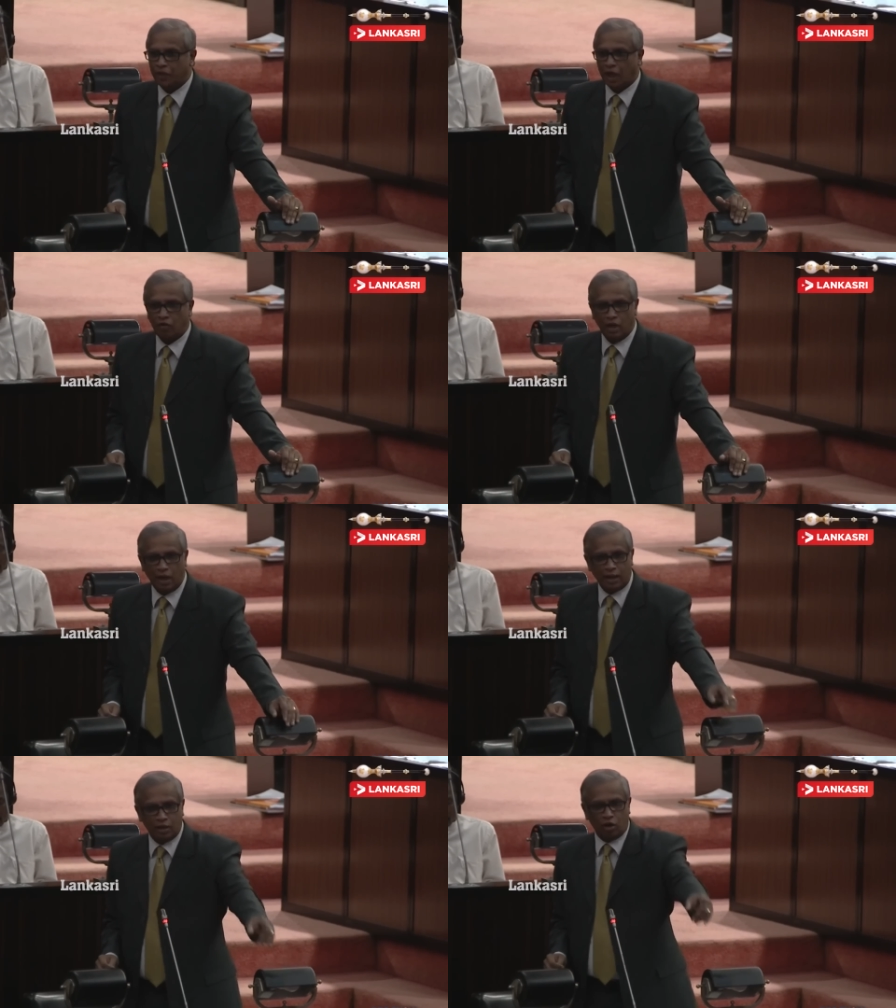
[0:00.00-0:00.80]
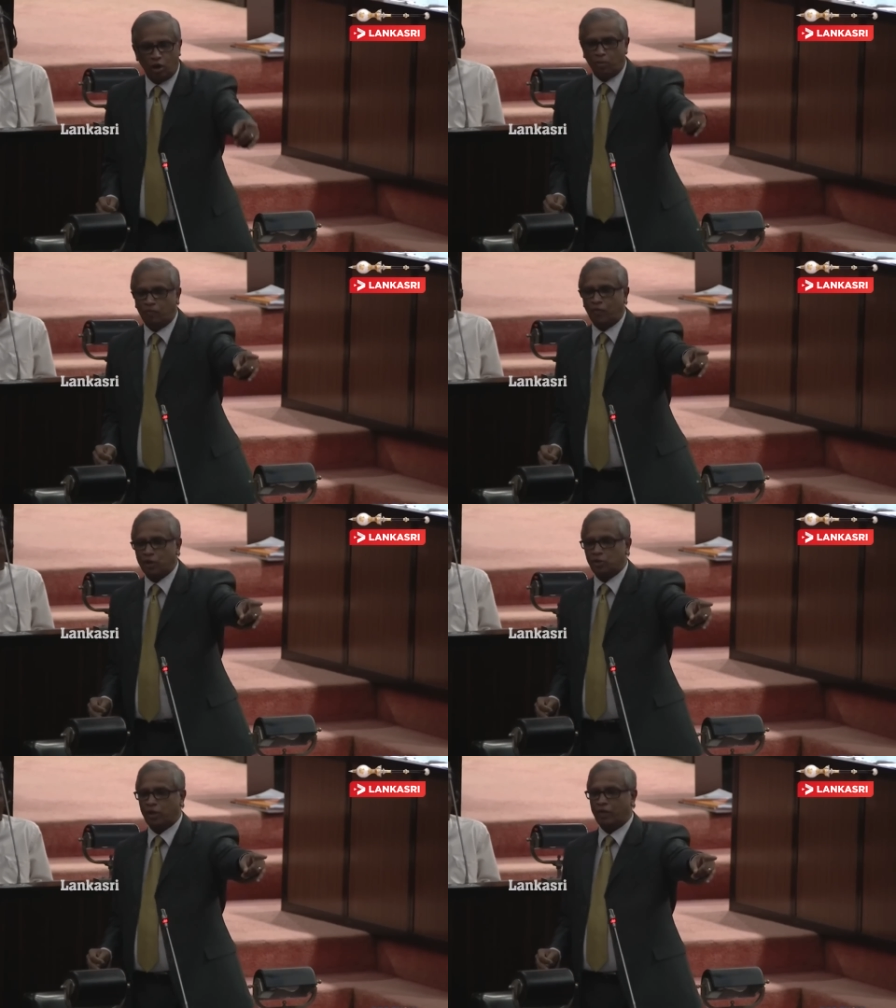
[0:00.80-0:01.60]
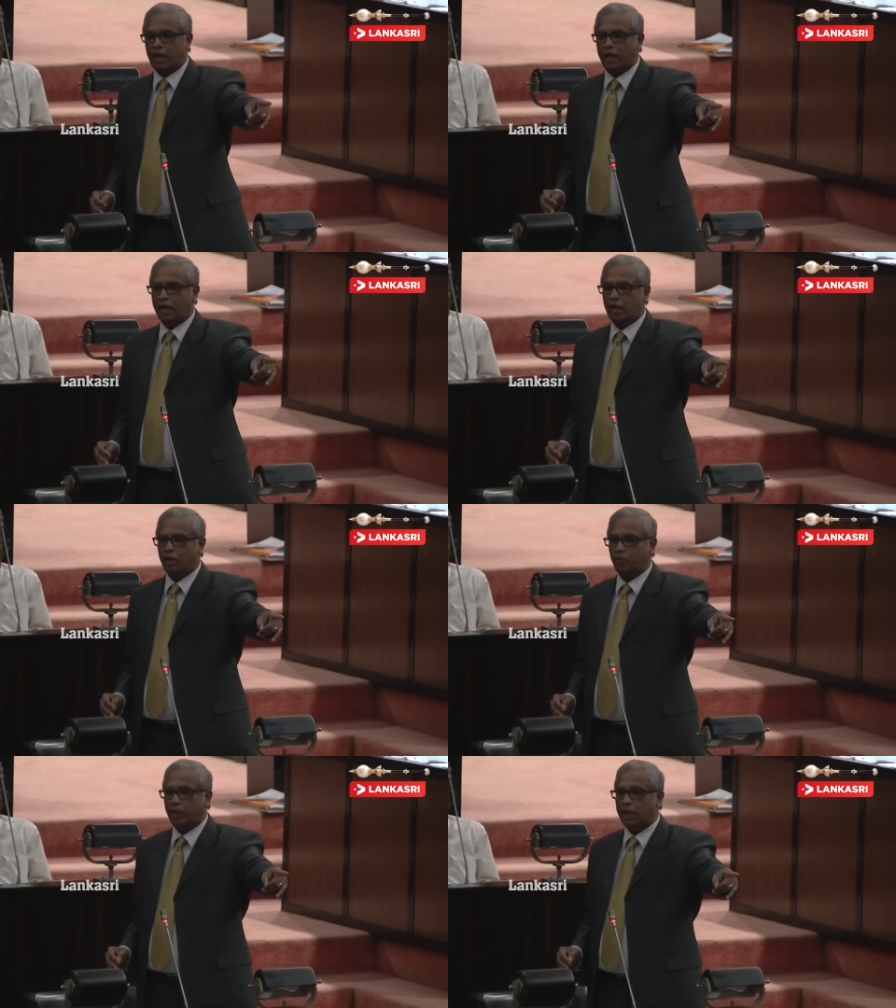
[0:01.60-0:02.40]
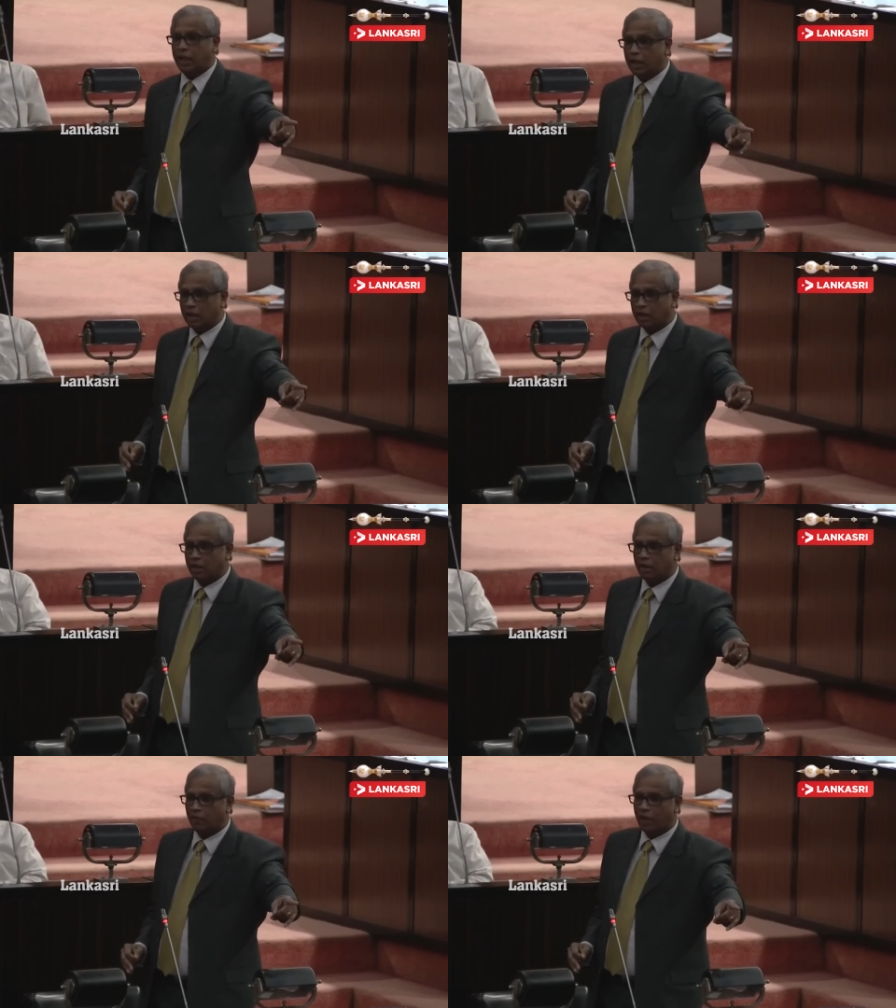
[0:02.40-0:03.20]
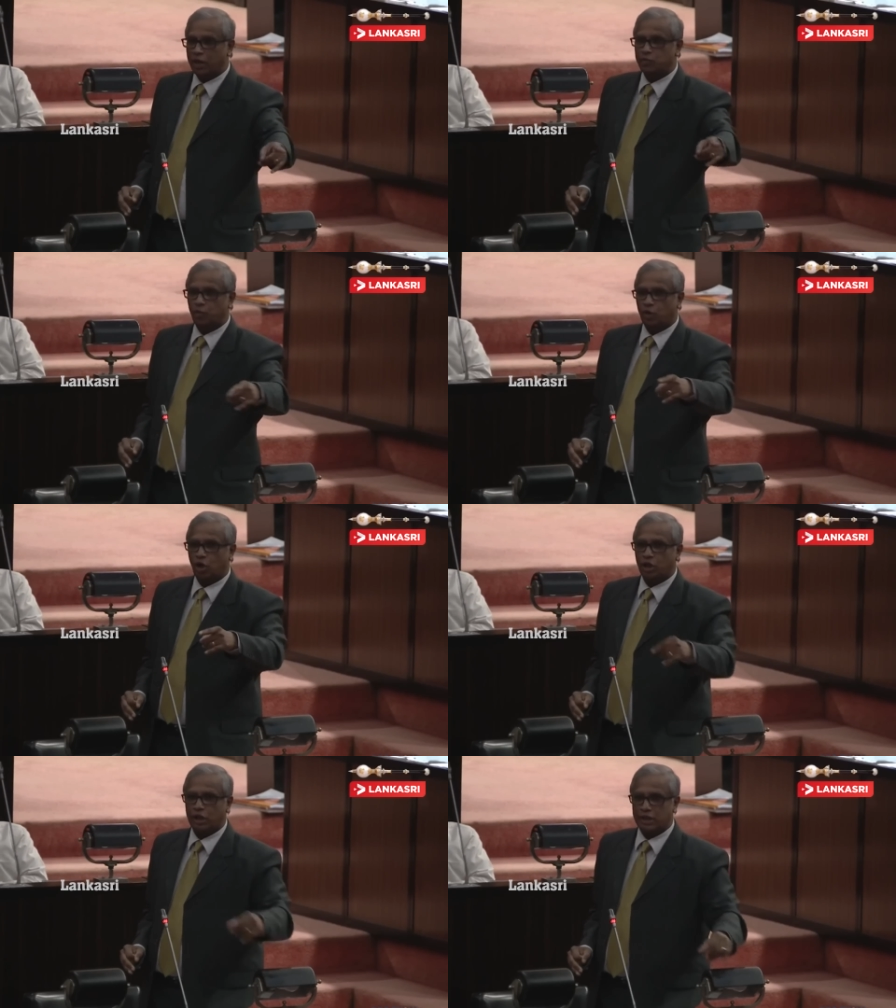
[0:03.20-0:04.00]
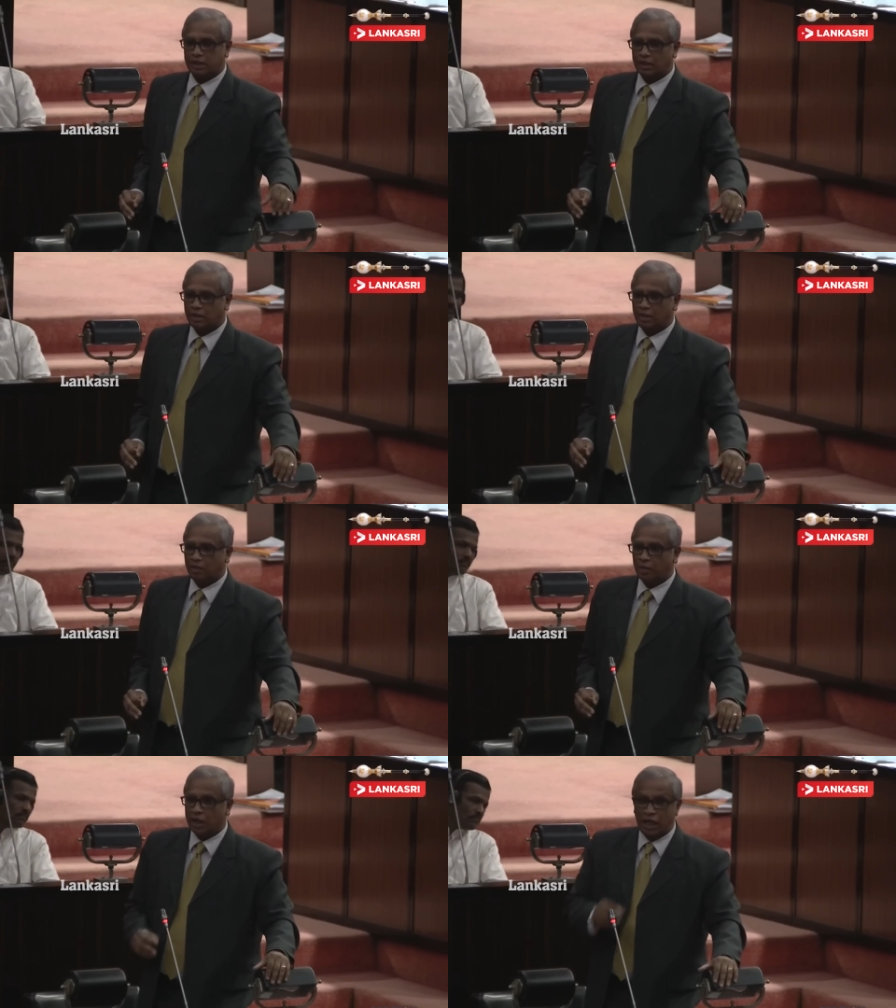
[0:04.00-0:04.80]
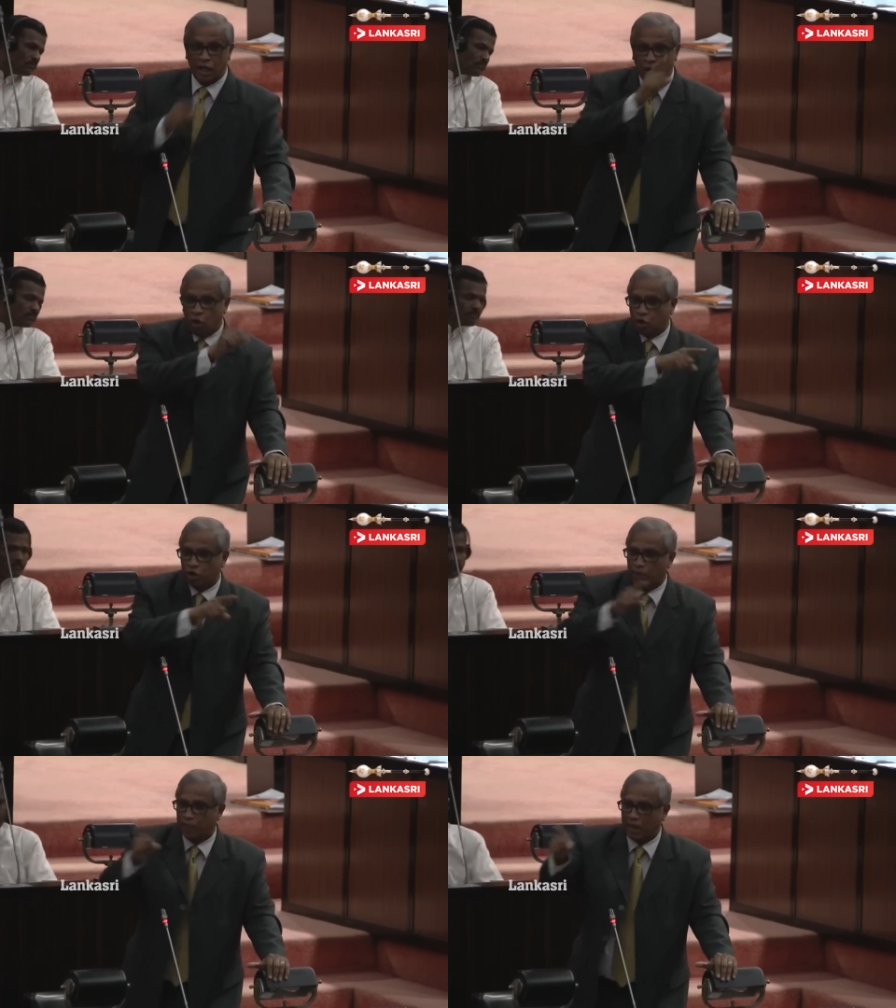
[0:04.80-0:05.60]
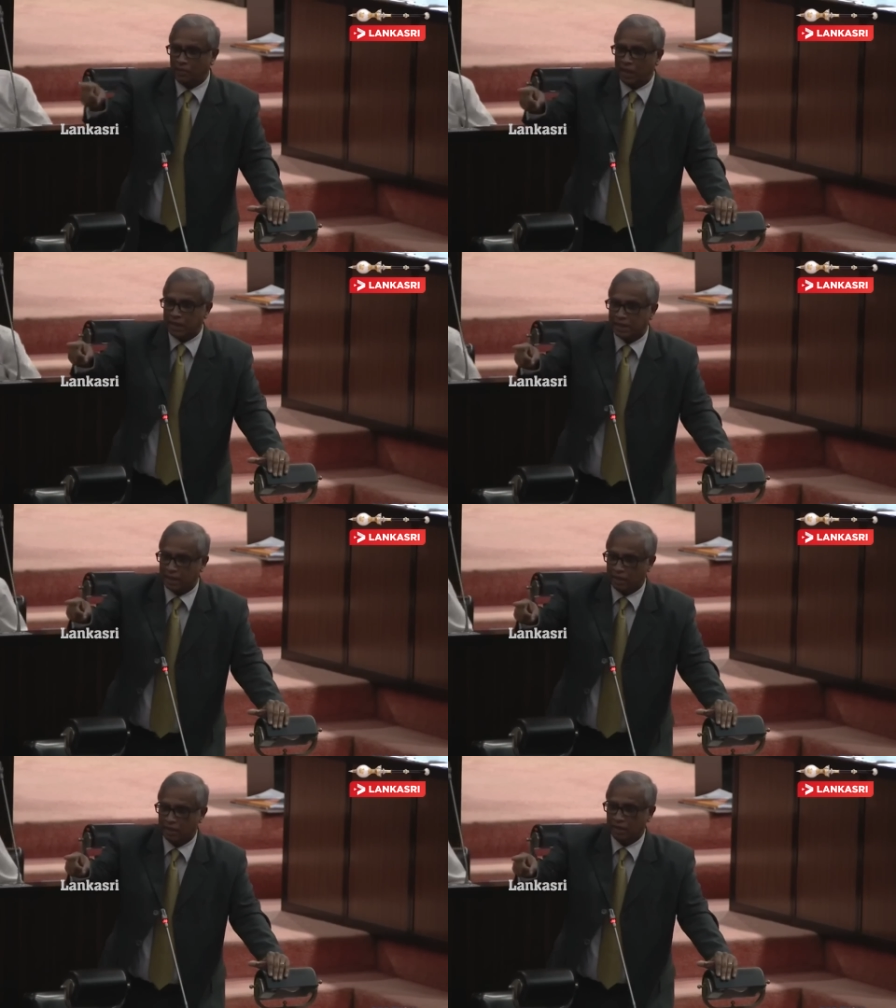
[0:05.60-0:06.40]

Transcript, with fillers: I would have liked the Honorable Vasudeva Nanayakara to be here when I spoke on this. He wrote to the Prime Minister.